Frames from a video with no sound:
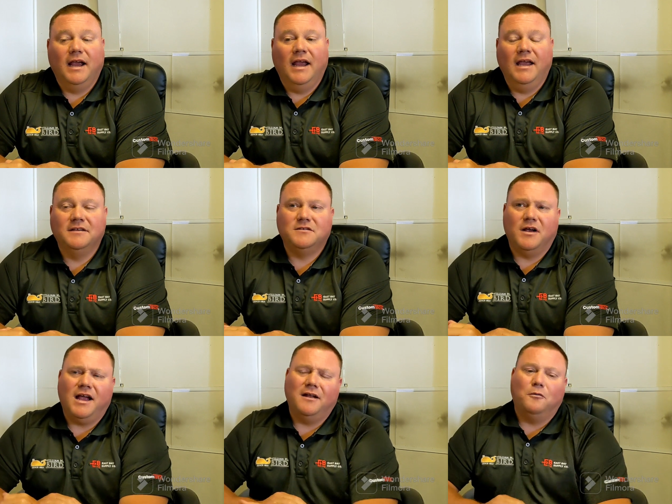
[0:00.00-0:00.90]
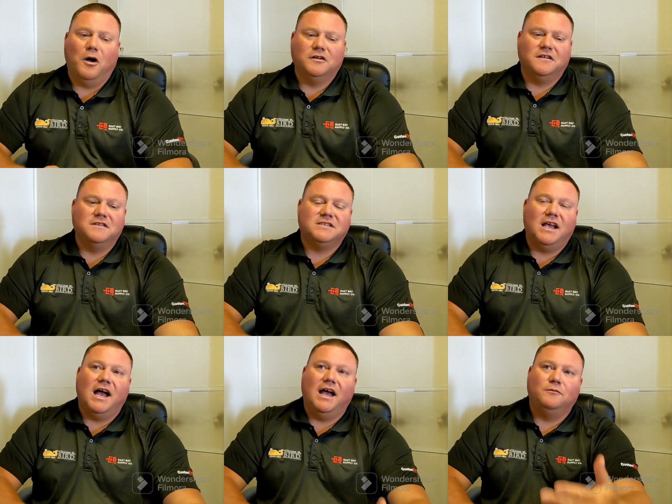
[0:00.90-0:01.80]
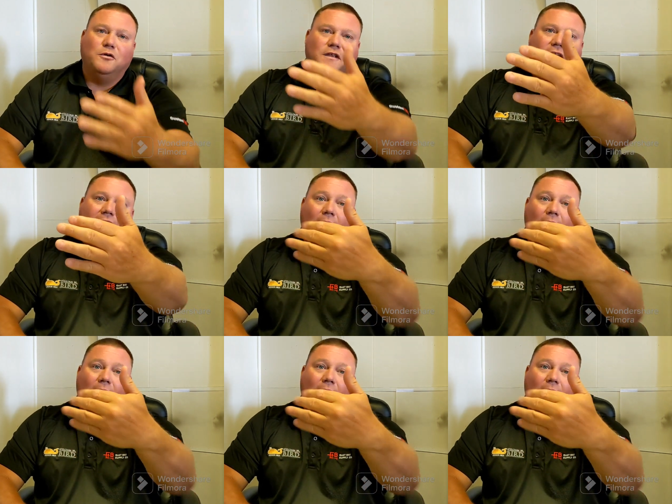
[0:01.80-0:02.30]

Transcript: And so I kind of walked to the side where